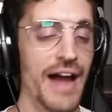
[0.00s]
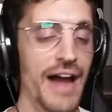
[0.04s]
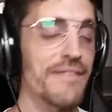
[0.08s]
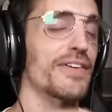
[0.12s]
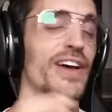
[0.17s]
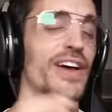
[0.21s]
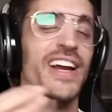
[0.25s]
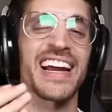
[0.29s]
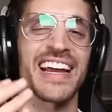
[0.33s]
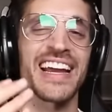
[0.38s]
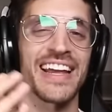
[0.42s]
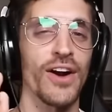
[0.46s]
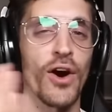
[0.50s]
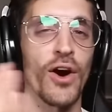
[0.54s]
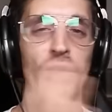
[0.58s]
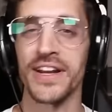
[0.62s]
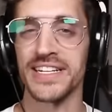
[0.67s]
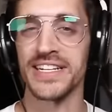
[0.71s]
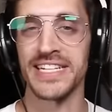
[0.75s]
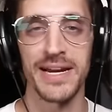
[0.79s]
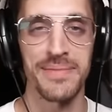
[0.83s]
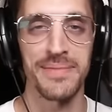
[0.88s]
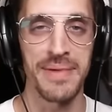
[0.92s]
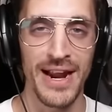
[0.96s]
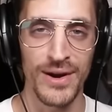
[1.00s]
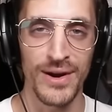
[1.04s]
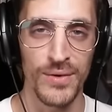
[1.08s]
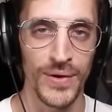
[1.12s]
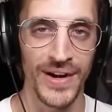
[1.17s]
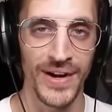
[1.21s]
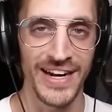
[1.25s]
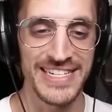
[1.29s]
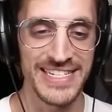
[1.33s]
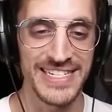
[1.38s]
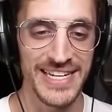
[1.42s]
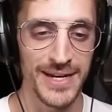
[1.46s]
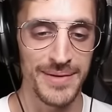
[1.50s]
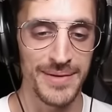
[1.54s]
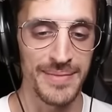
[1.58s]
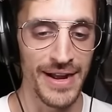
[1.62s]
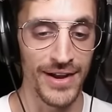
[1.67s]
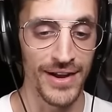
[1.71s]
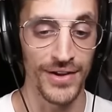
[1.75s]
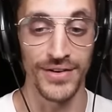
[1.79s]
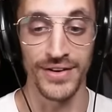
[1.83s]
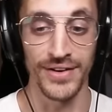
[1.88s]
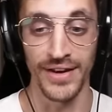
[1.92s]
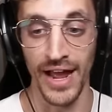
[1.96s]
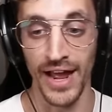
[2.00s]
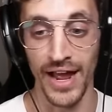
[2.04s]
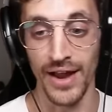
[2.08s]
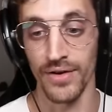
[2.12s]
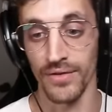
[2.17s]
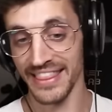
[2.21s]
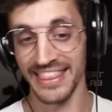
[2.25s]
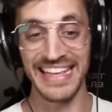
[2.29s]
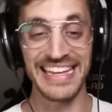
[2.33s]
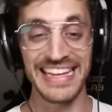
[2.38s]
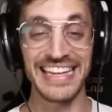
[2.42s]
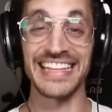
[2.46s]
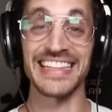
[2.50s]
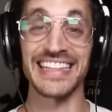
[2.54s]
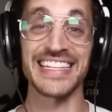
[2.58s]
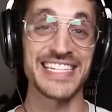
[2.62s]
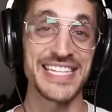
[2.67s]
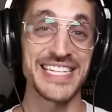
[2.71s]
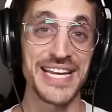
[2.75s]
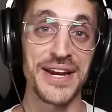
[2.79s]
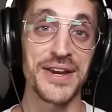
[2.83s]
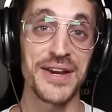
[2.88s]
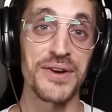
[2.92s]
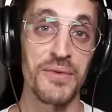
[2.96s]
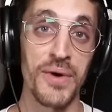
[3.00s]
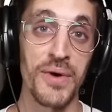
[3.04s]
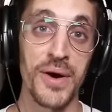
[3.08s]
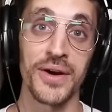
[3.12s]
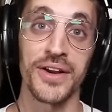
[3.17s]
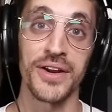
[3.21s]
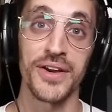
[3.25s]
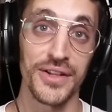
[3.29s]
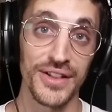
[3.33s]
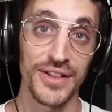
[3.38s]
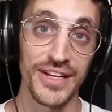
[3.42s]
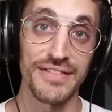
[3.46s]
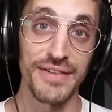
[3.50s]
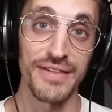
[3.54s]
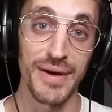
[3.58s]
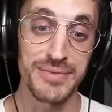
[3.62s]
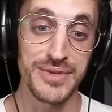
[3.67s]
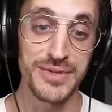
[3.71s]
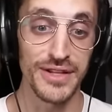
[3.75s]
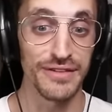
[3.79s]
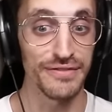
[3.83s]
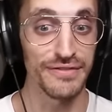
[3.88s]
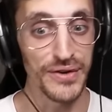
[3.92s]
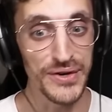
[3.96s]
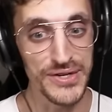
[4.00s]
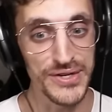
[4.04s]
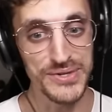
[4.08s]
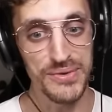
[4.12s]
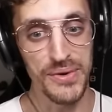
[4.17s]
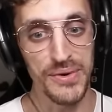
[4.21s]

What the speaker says: I feel like I can already take back what I said about not thinking the second one could live up to the first